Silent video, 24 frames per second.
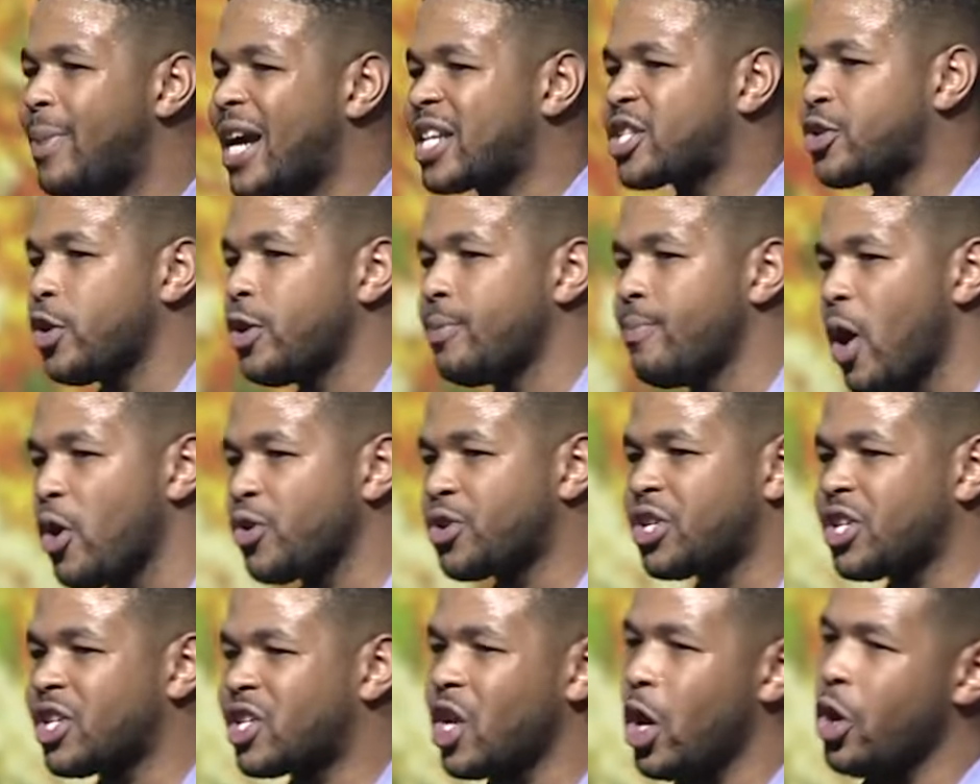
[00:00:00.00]
guy back to
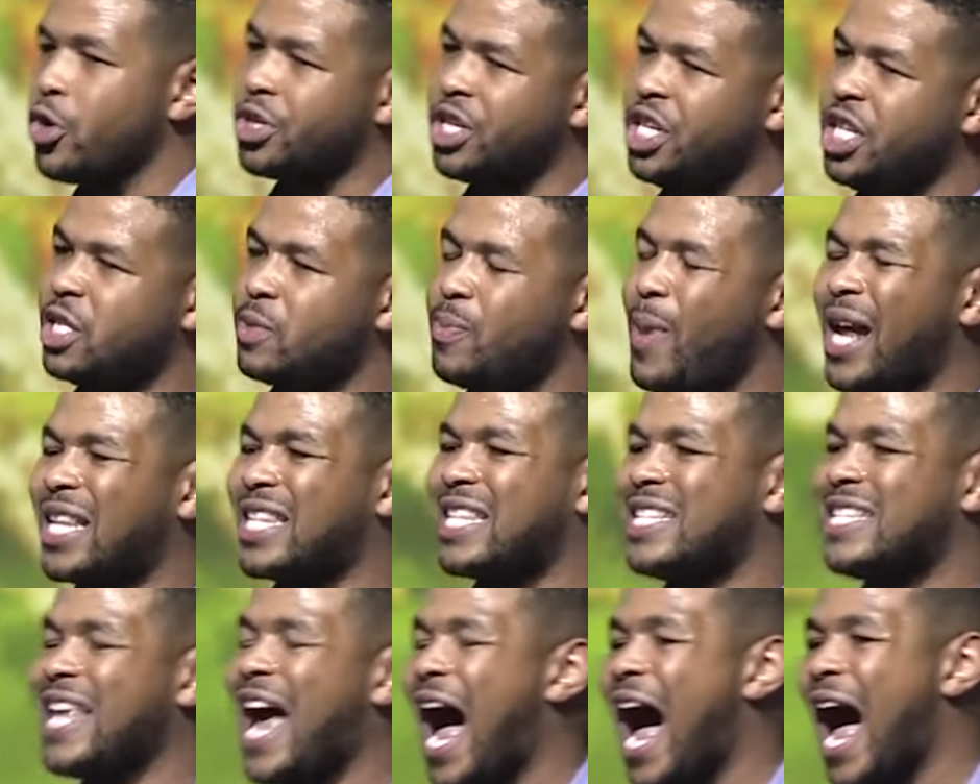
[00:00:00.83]
emergency surgery. He's
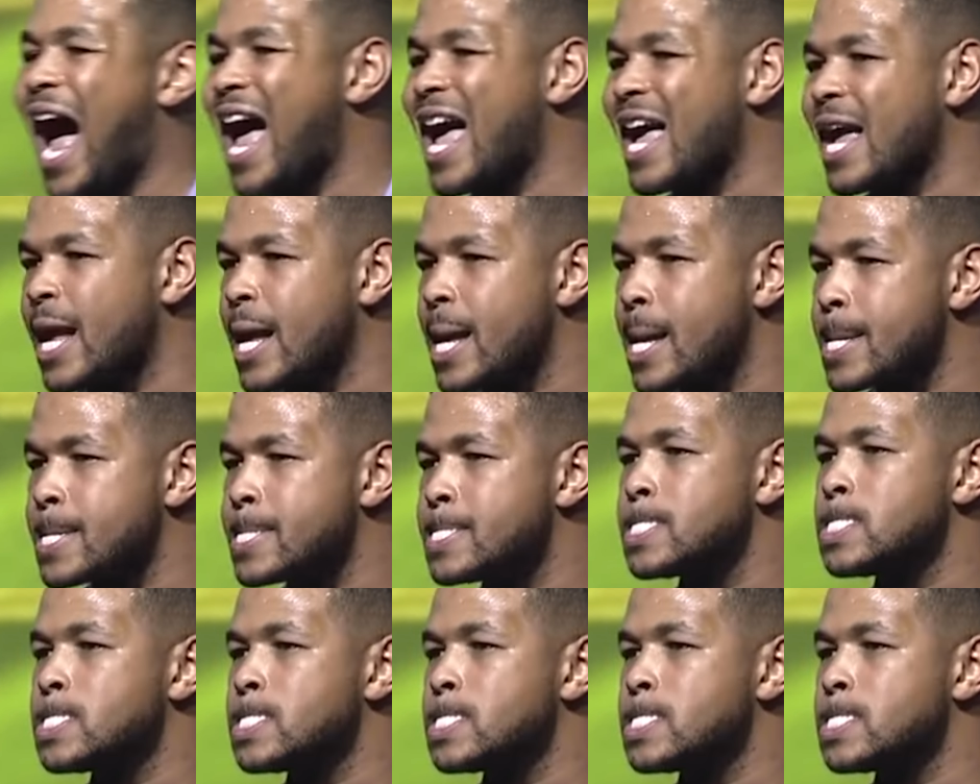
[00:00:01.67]
about to die.